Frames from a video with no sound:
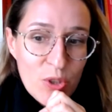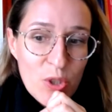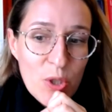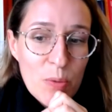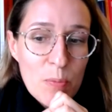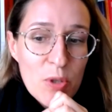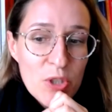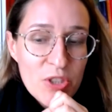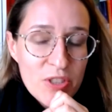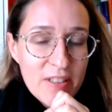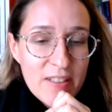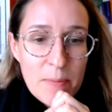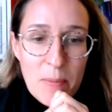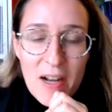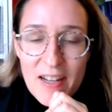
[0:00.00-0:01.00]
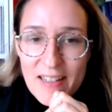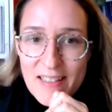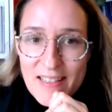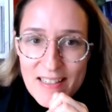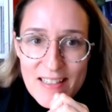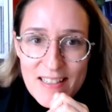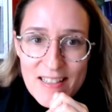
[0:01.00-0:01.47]
commercially
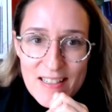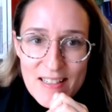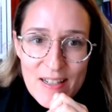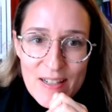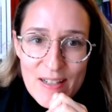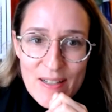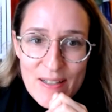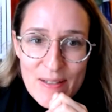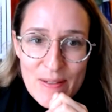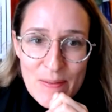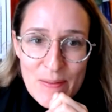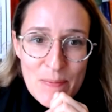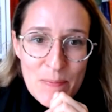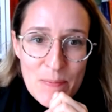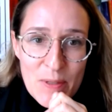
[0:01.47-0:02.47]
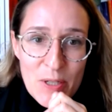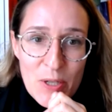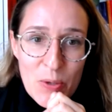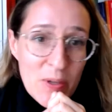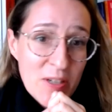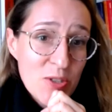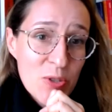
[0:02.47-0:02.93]
minded you
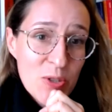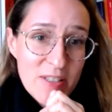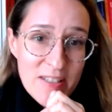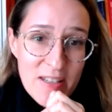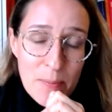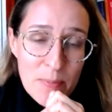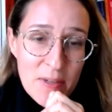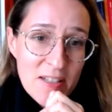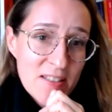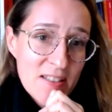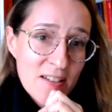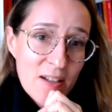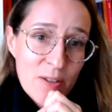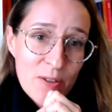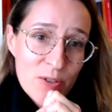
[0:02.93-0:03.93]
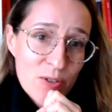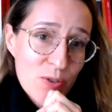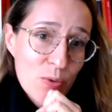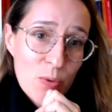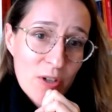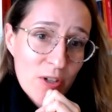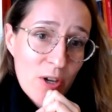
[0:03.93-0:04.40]
know, insurance companies and others who
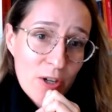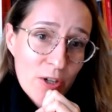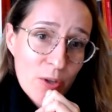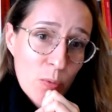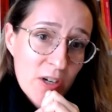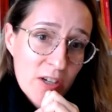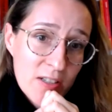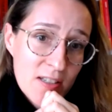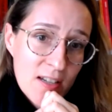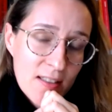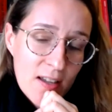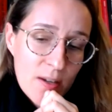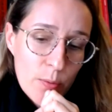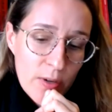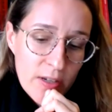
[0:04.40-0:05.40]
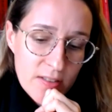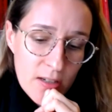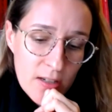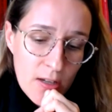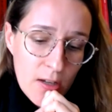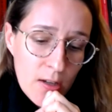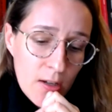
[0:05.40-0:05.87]
are not going to want to take that risk.
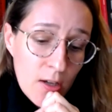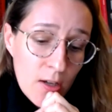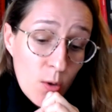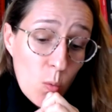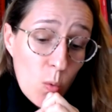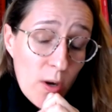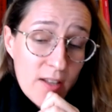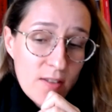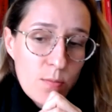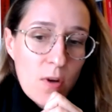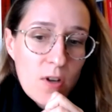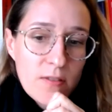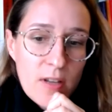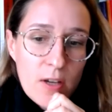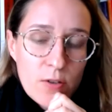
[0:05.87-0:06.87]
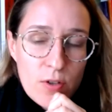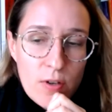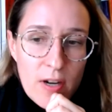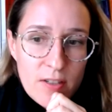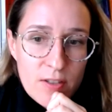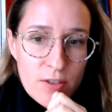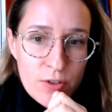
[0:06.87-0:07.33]
What is Moscow
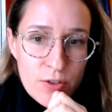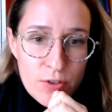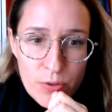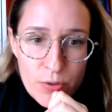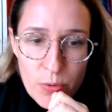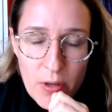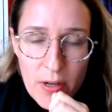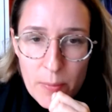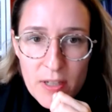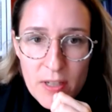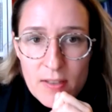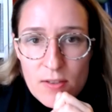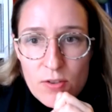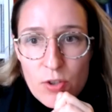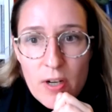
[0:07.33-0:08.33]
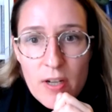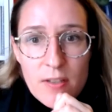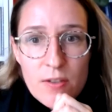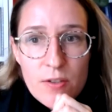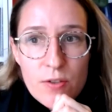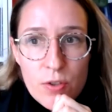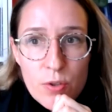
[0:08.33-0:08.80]
trying to do? I mean, it's trying
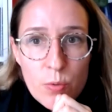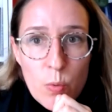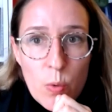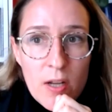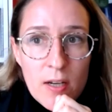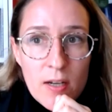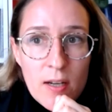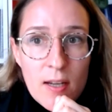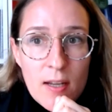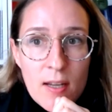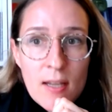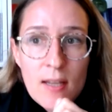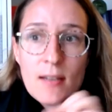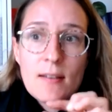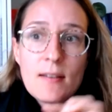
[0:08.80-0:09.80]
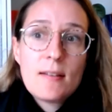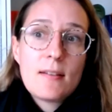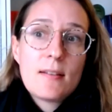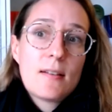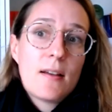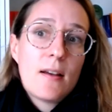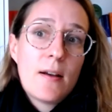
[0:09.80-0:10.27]
to do what it
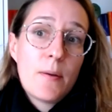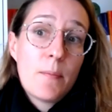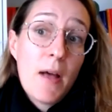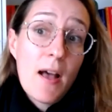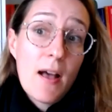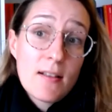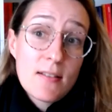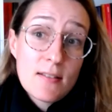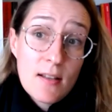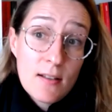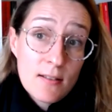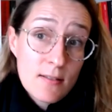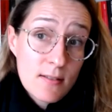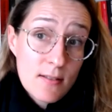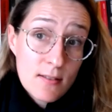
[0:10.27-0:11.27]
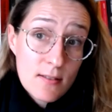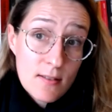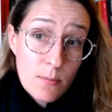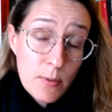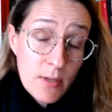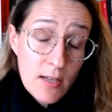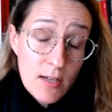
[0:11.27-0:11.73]
has done since the
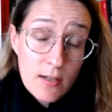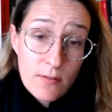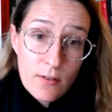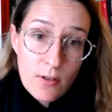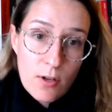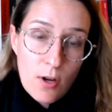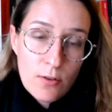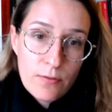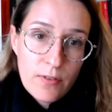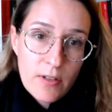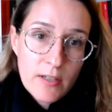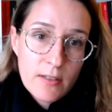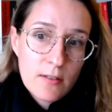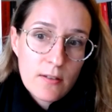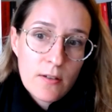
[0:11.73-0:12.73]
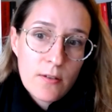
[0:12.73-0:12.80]
beginning of the conflict.